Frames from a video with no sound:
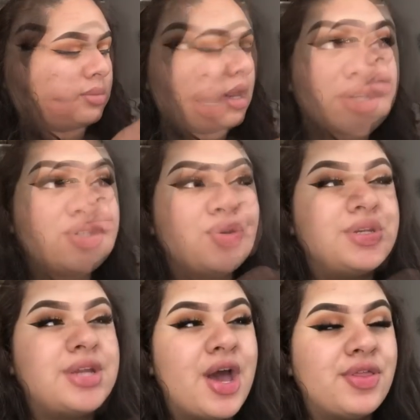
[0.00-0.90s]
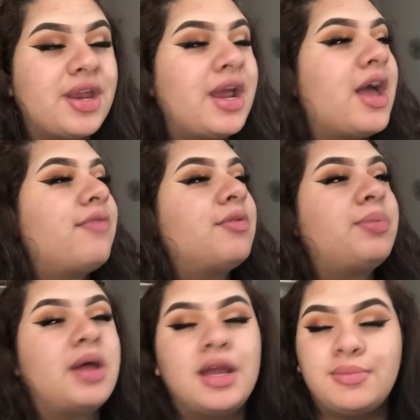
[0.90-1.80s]
Okay, so now that I have
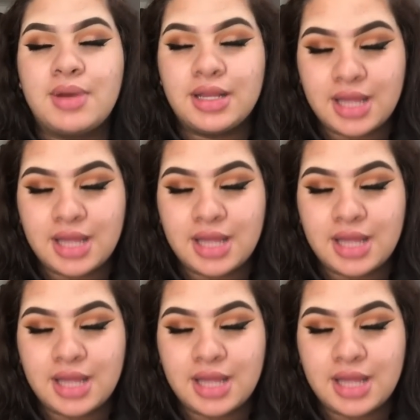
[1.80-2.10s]
applied my